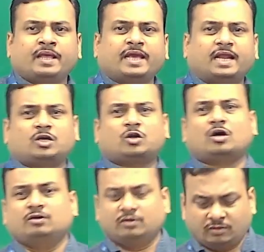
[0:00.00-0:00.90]

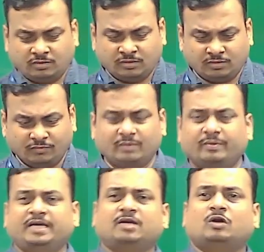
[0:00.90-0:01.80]
electron will
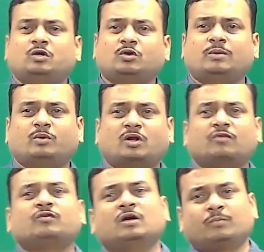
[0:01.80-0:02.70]
be equal to number
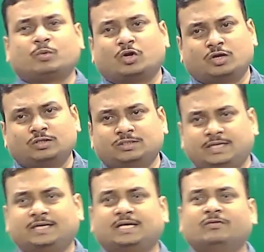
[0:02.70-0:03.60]
of protons in
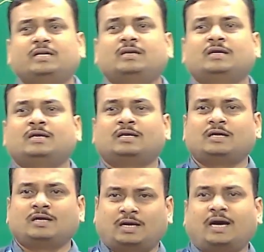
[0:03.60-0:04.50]
a given
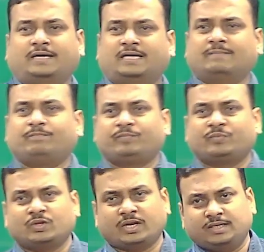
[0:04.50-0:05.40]
atom,
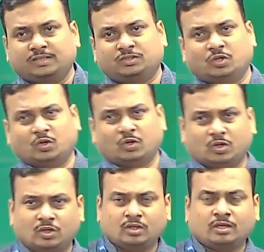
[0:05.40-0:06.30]
right?
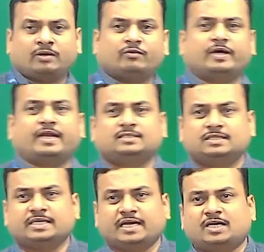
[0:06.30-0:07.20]
So whereas
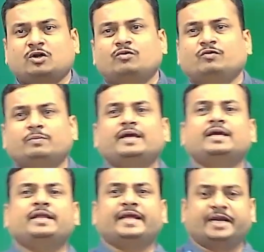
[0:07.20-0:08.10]
this electron will
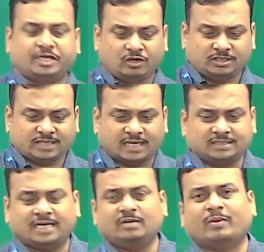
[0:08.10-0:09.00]
be negatively
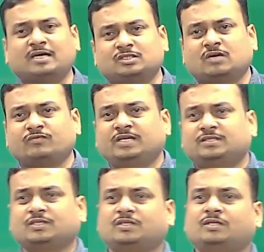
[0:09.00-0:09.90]
charged and mass of these